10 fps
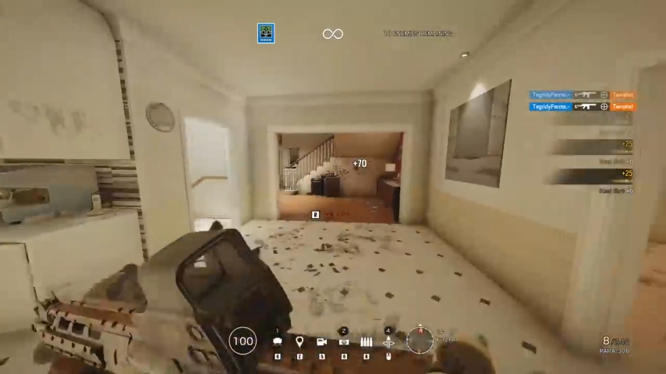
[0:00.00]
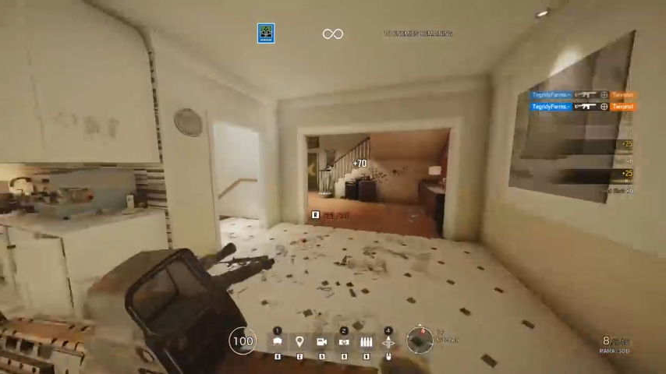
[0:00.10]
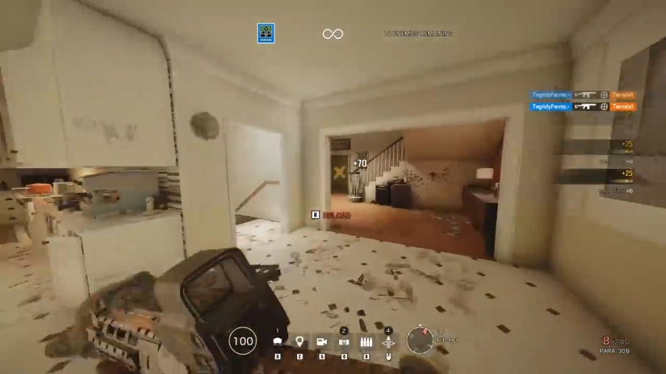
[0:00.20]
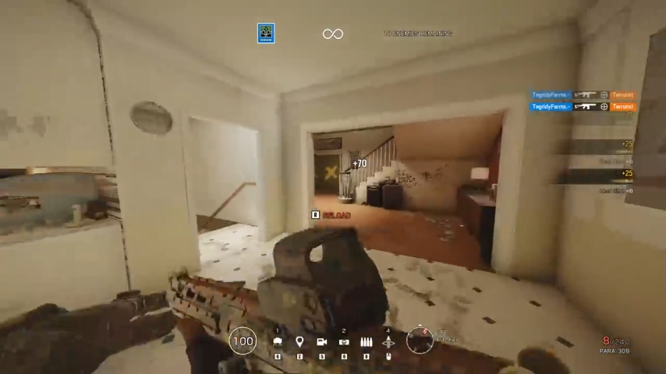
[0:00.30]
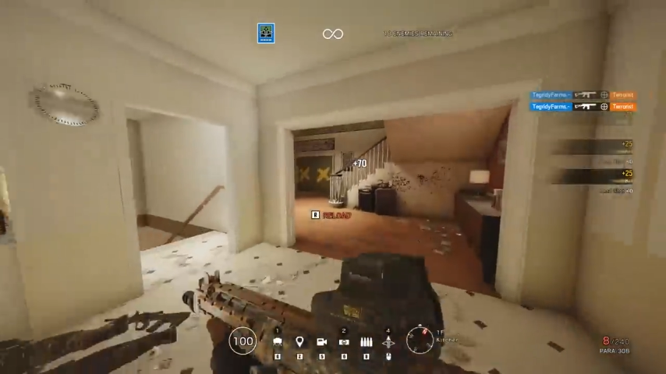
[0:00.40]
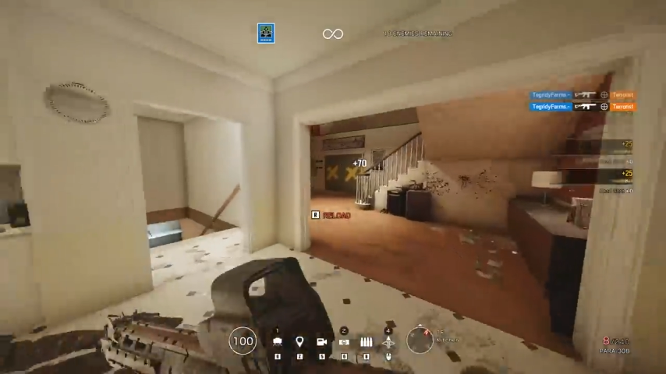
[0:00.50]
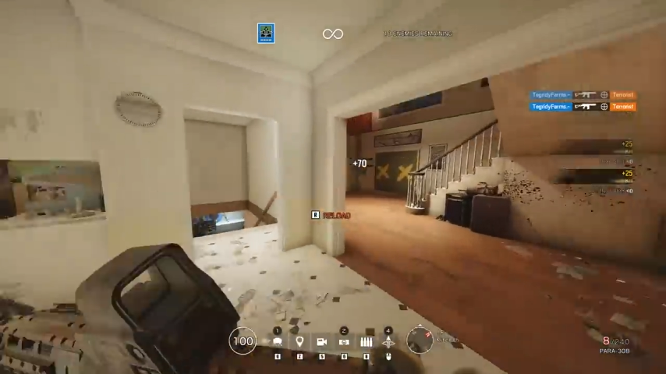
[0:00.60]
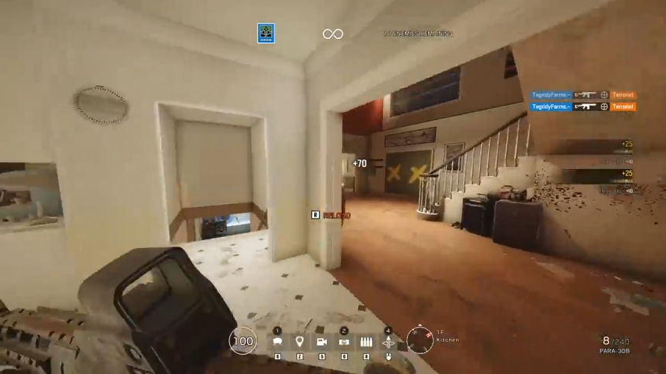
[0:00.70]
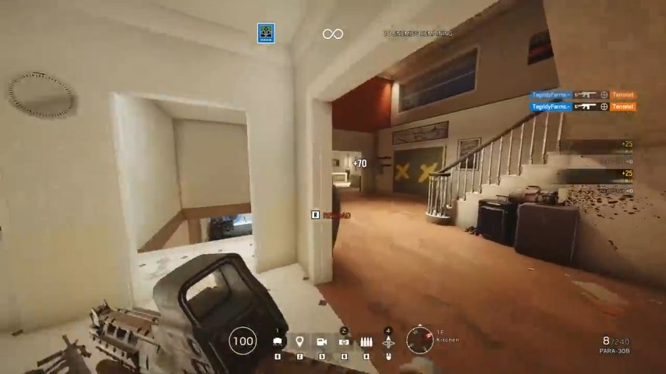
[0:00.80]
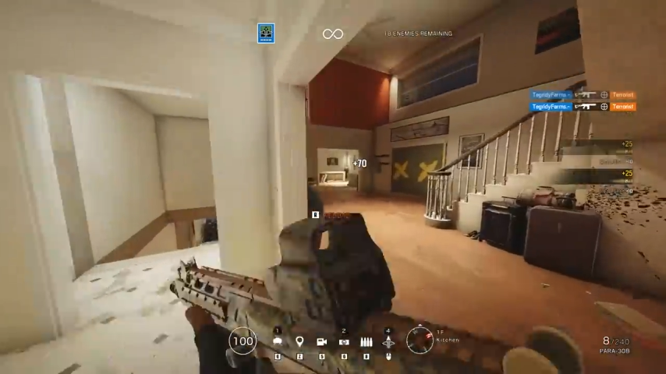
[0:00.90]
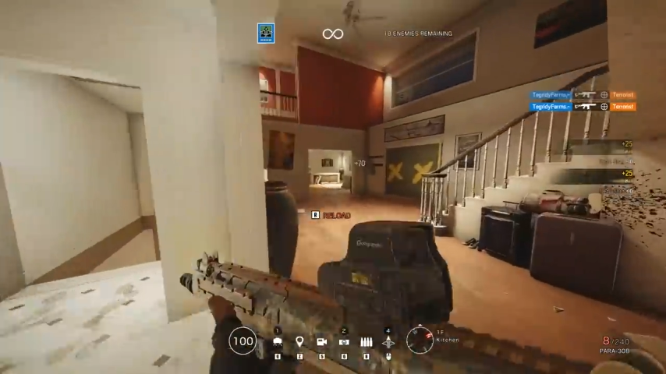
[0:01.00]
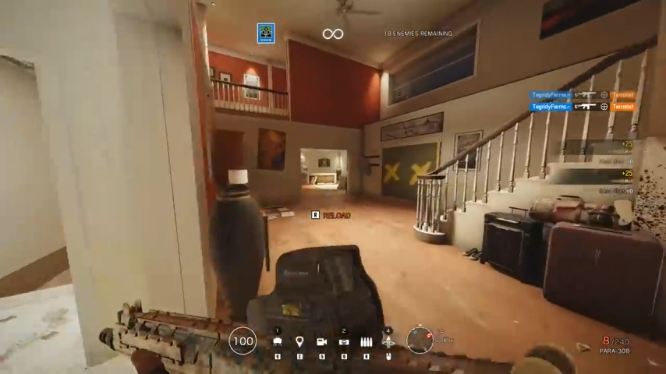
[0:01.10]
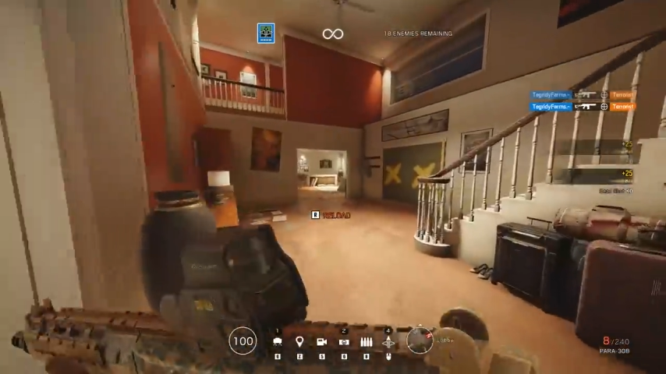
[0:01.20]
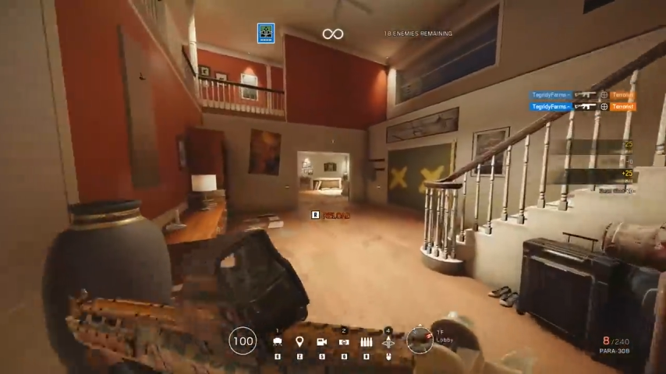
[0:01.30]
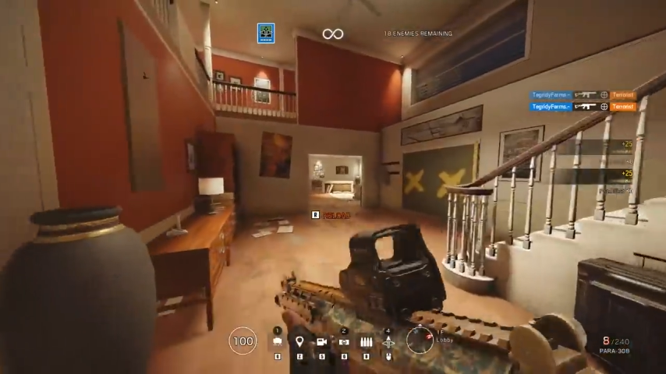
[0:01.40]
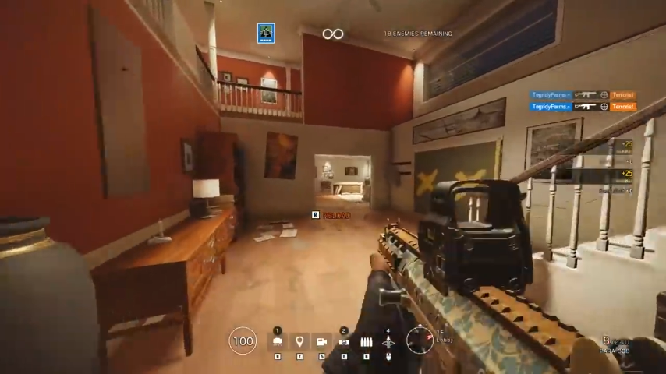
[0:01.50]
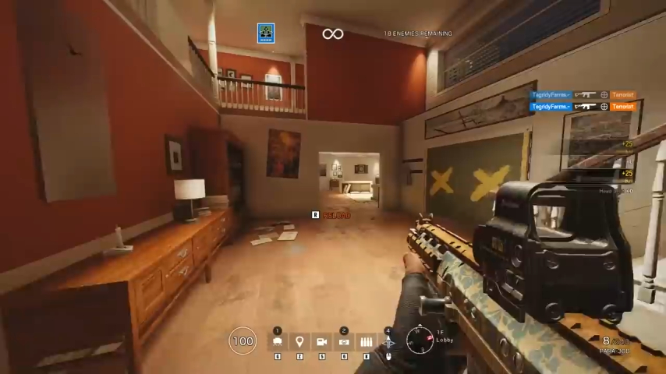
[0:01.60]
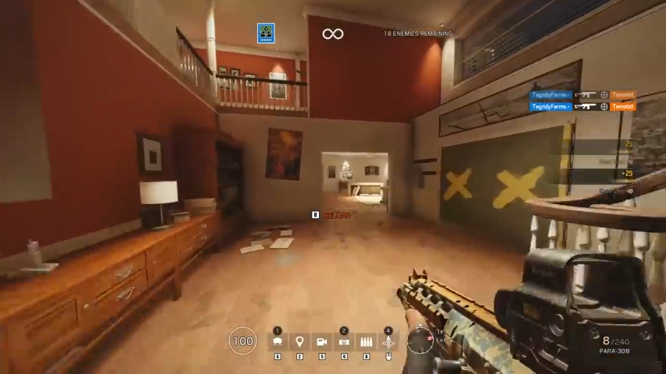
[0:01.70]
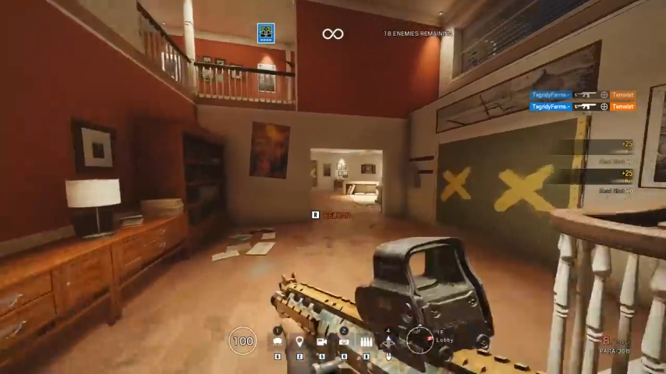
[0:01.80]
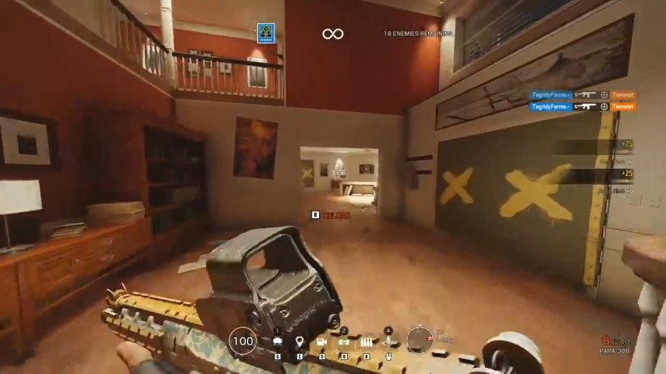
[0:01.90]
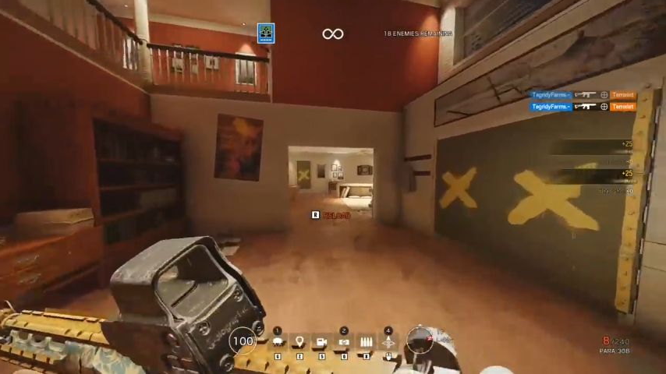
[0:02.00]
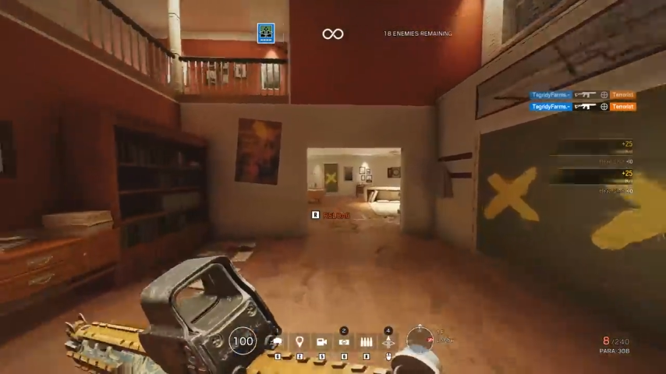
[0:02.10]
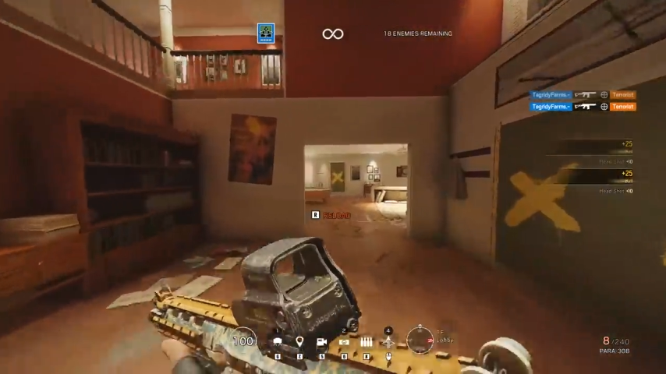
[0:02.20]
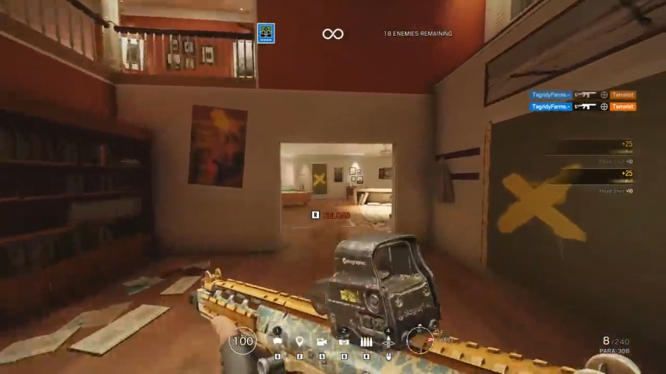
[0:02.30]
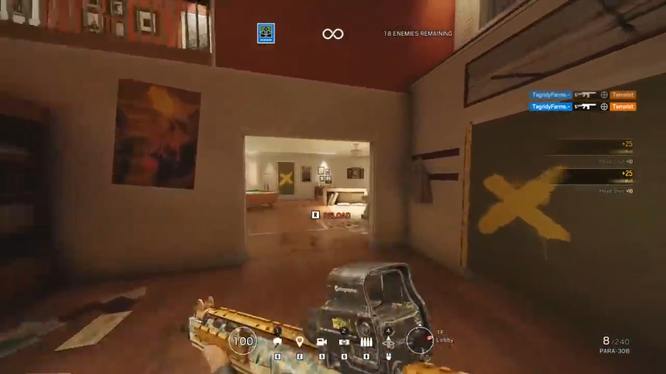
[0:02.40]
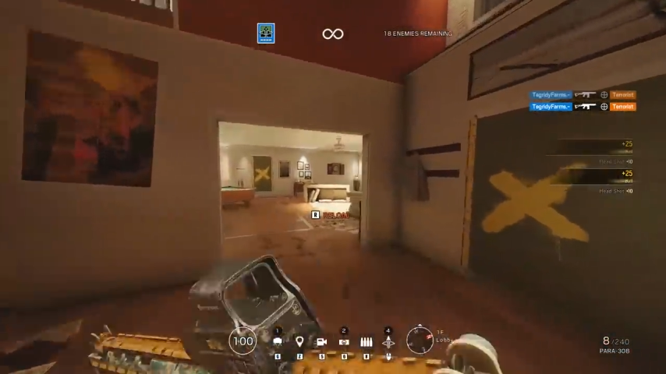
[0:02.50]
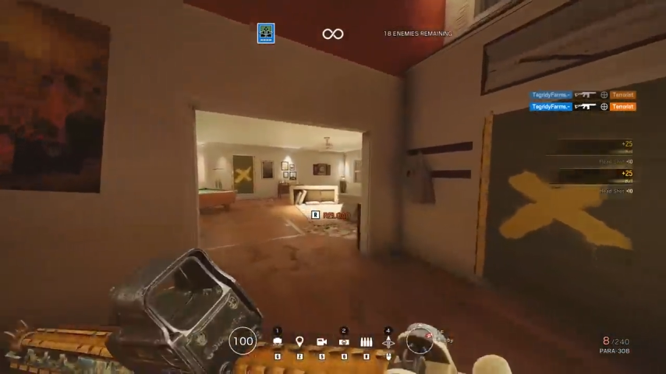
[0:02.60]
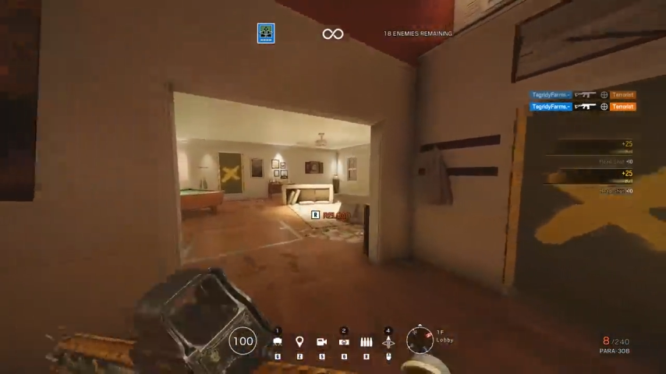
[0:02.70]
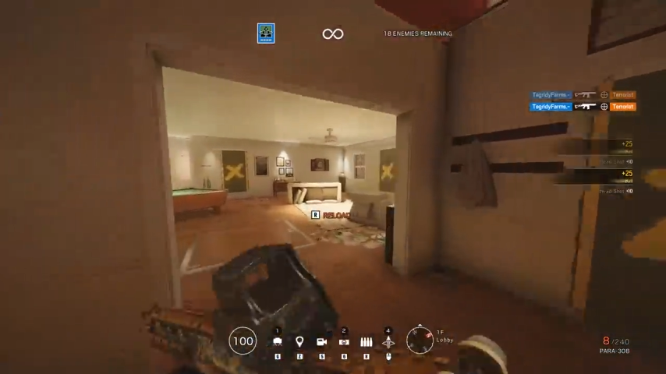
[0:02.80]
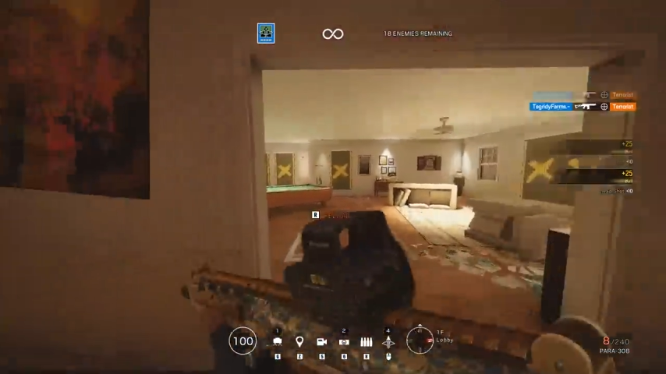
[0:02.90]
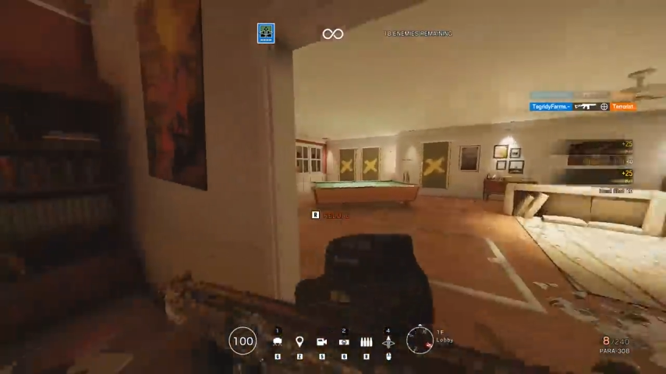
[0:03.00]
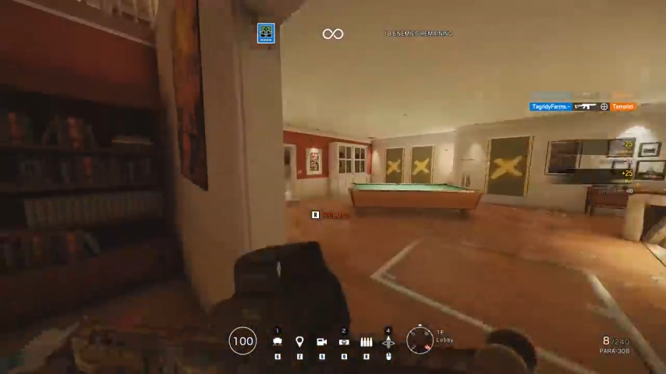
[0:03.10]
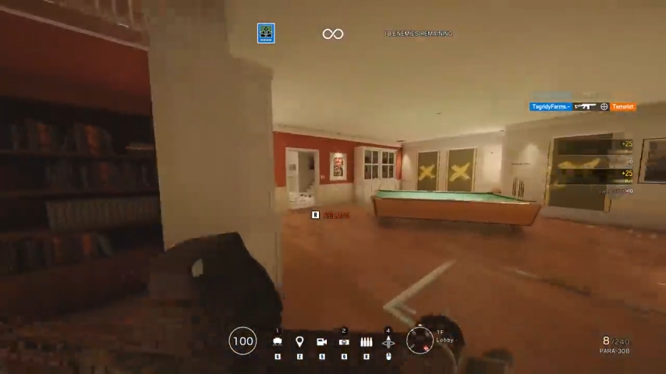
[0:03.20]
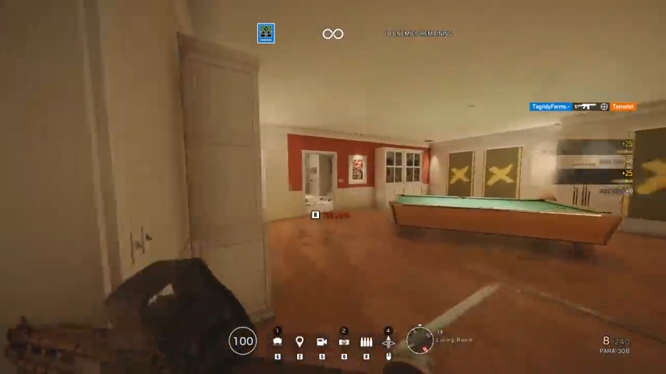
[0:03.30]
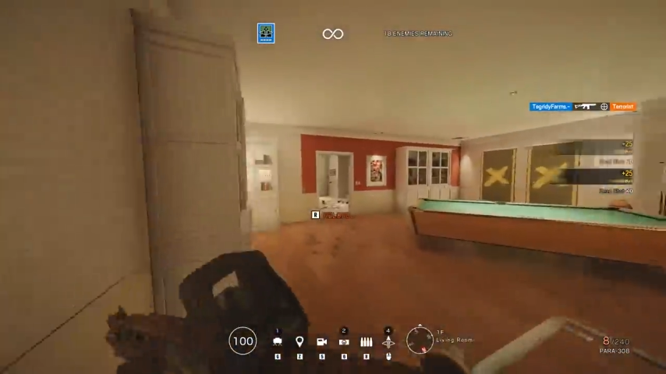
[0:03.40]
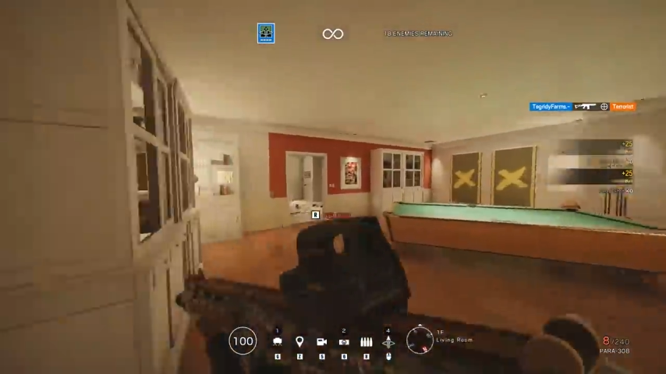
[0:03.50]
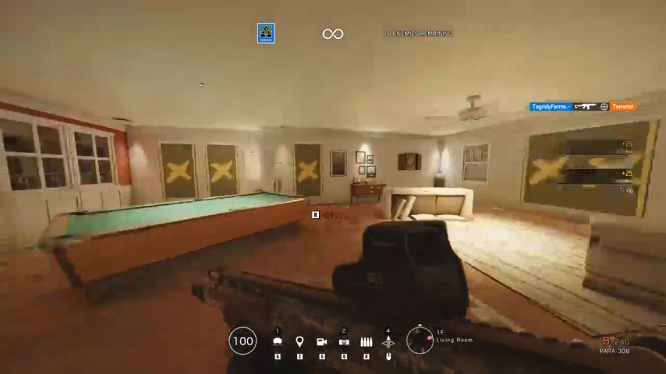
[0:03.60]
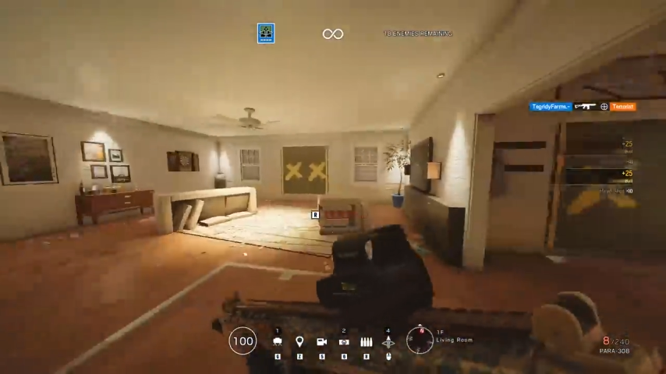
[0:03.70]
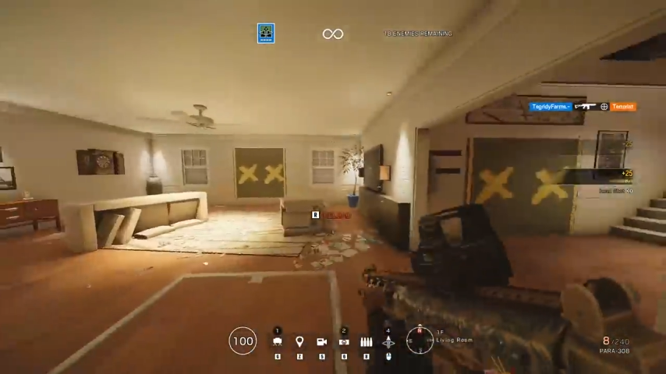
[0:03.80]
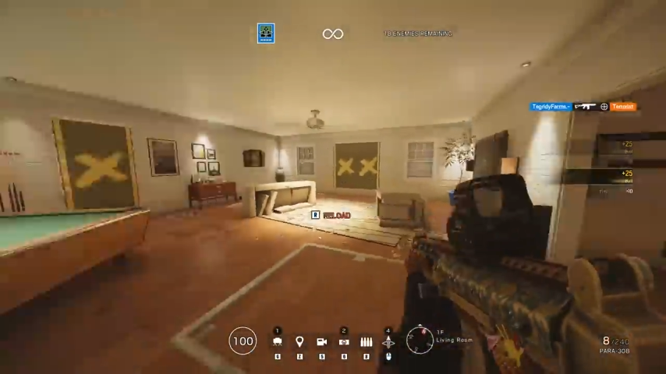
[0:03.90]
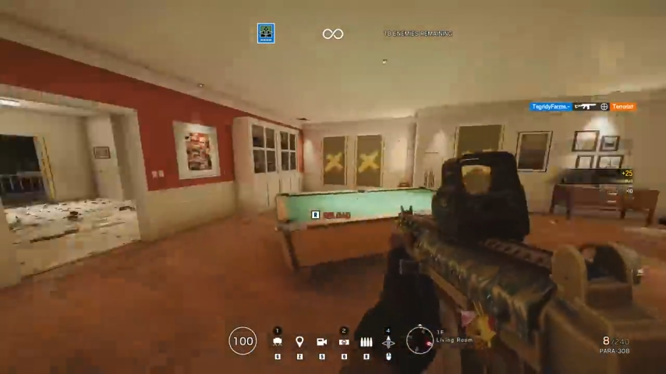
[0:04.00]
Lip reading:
No face is visible, so there are no lips to read.